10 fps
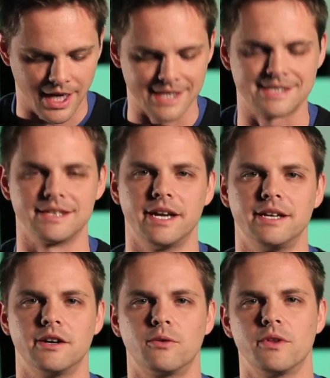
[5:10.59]

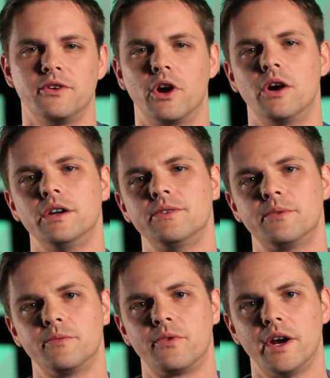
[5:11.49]
isolating or withdrawing
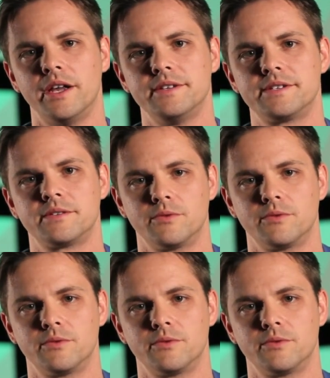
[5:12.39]
from friends.